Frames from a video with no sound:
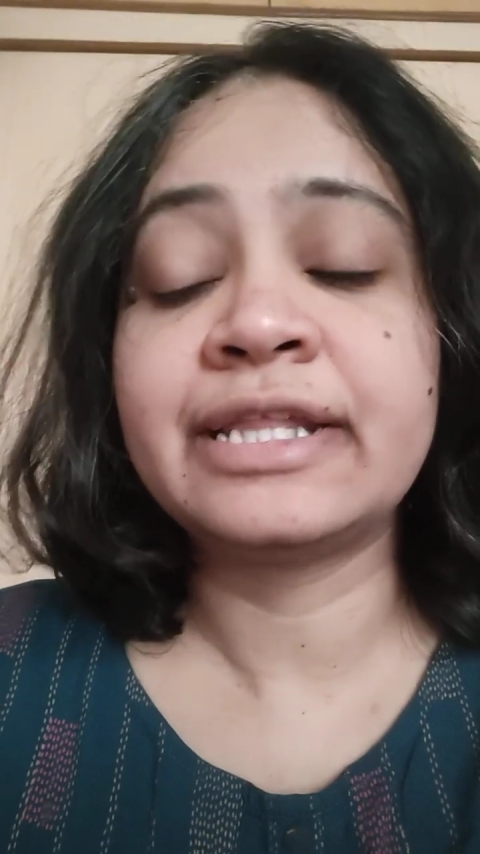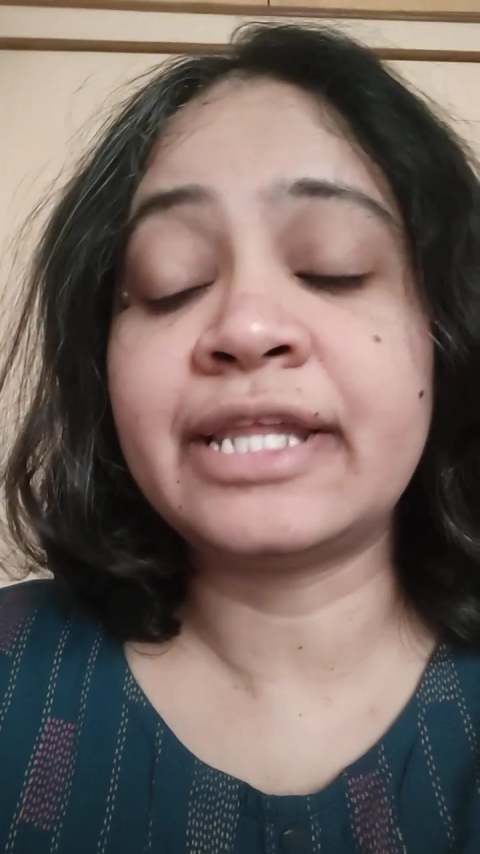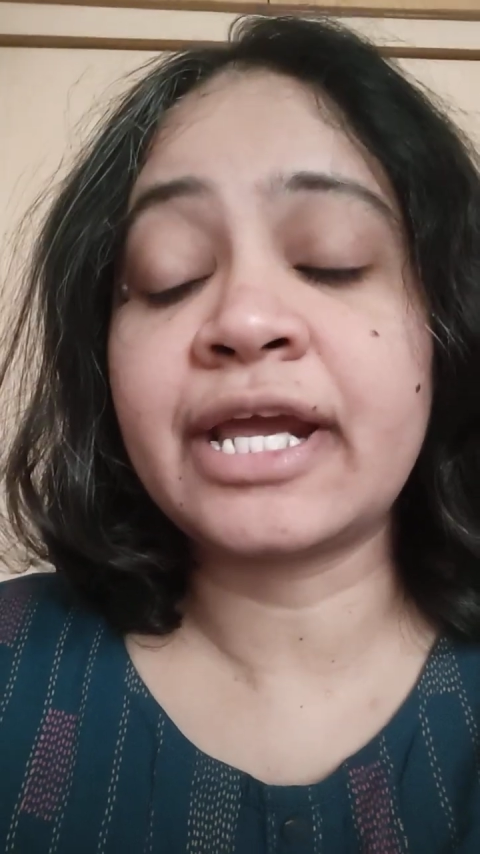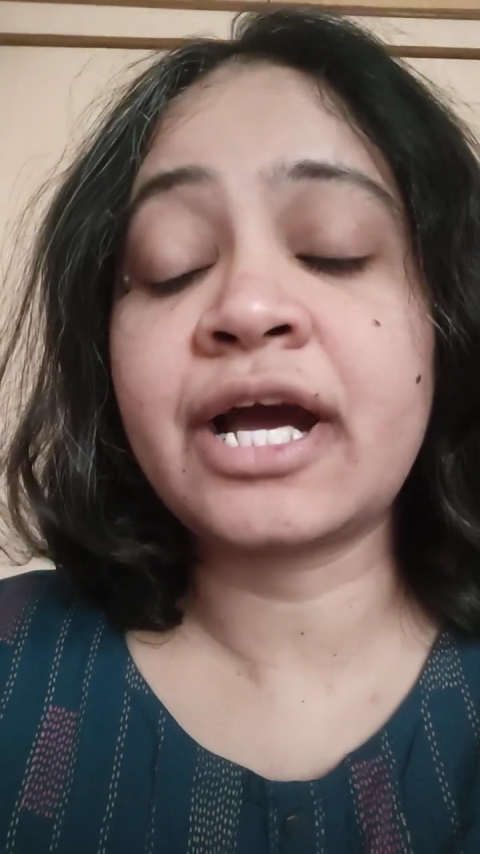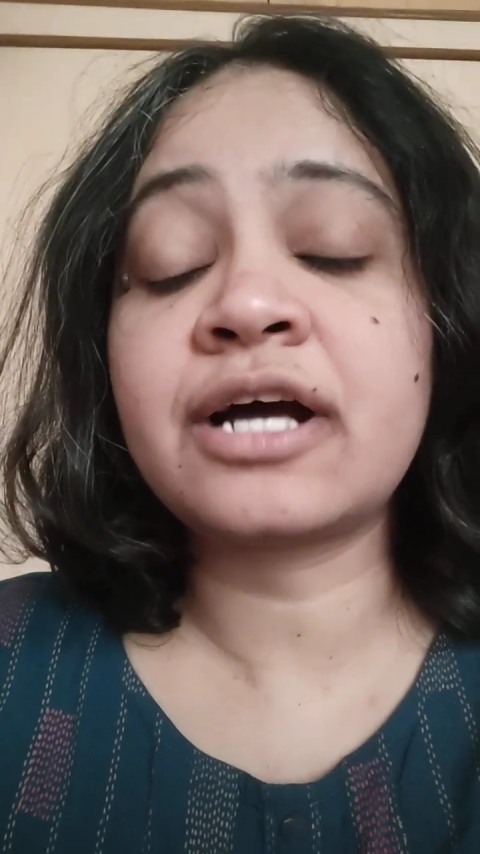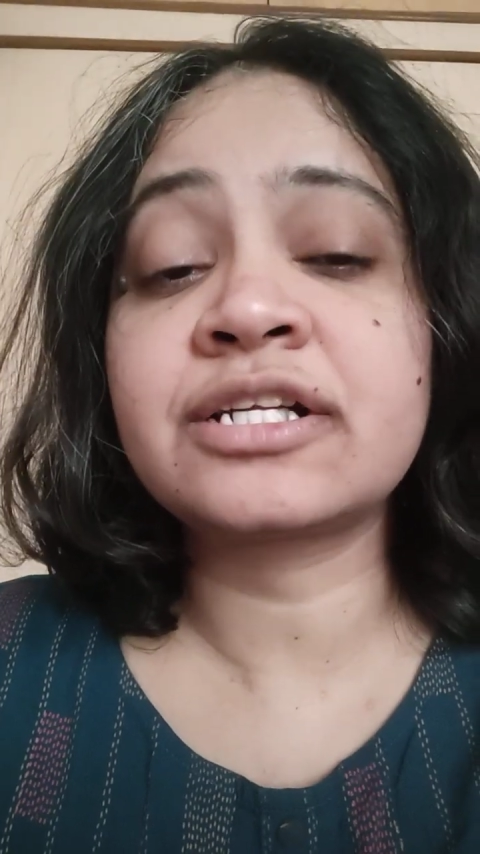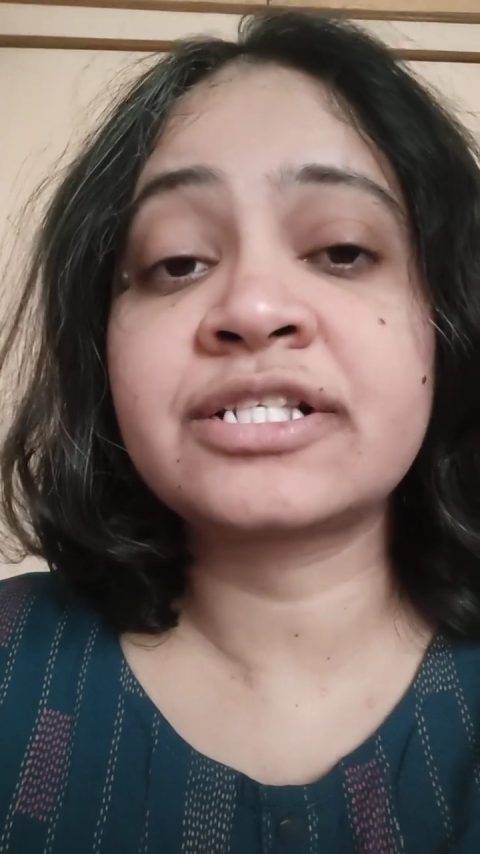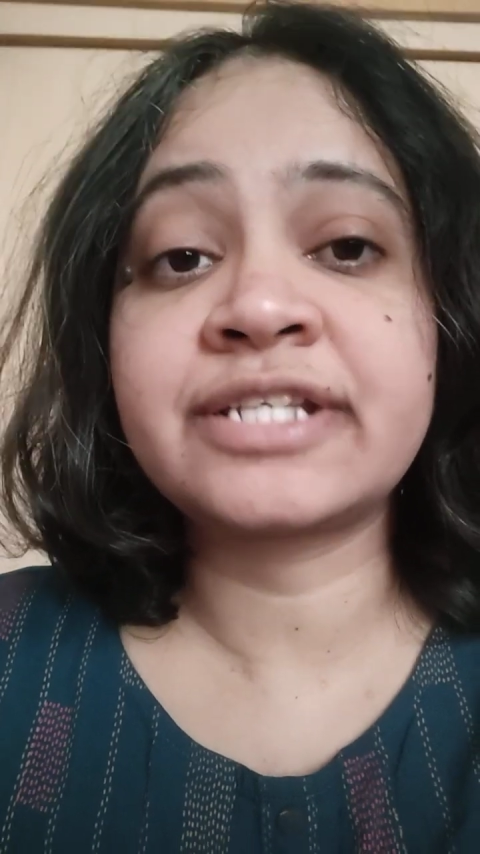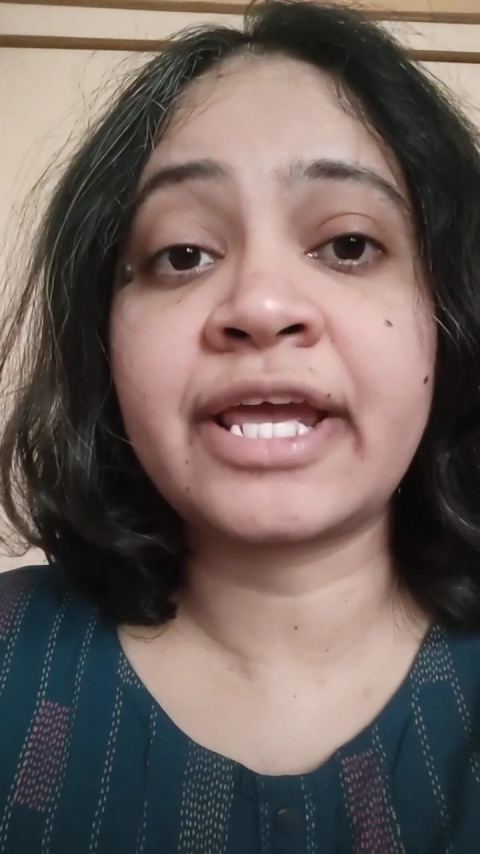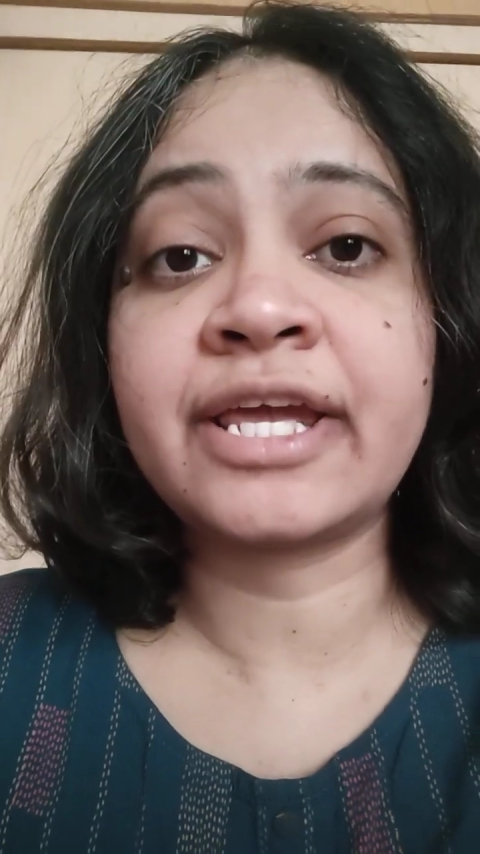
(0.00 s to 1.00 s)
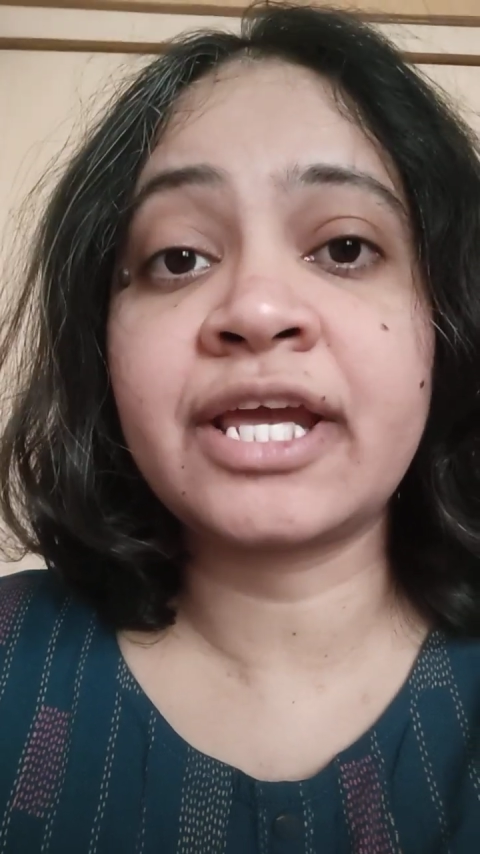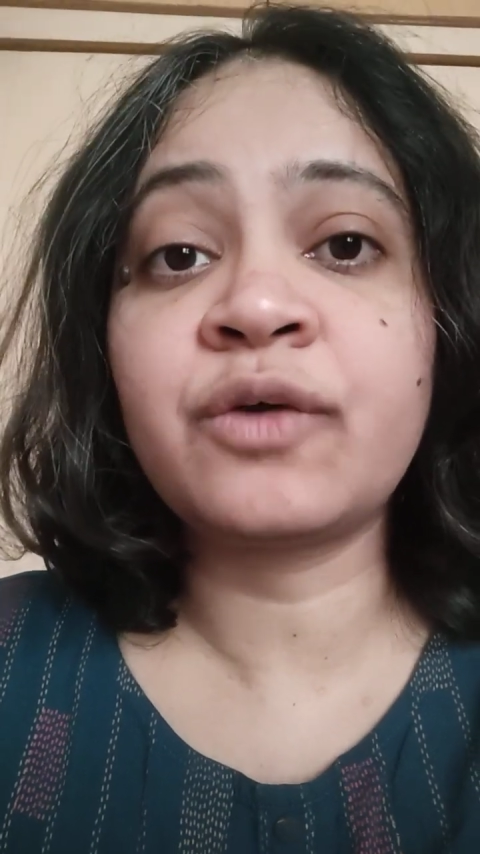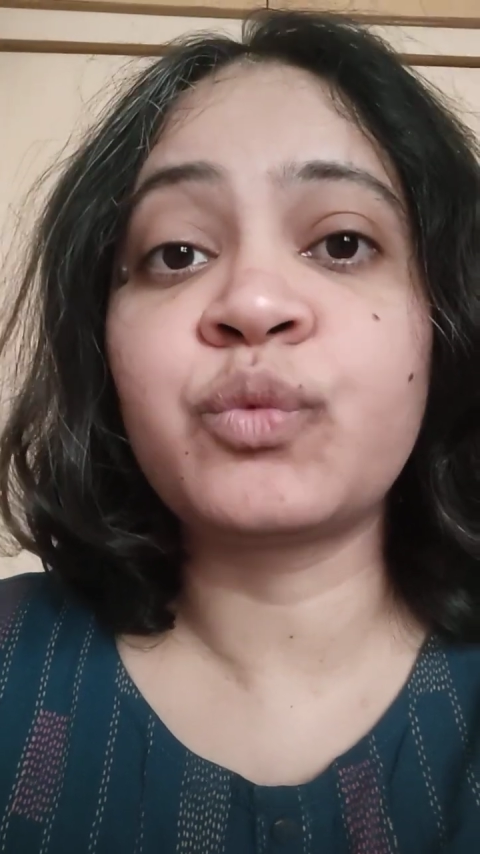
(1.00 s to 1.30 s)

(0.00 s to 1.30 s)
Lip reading: they are saying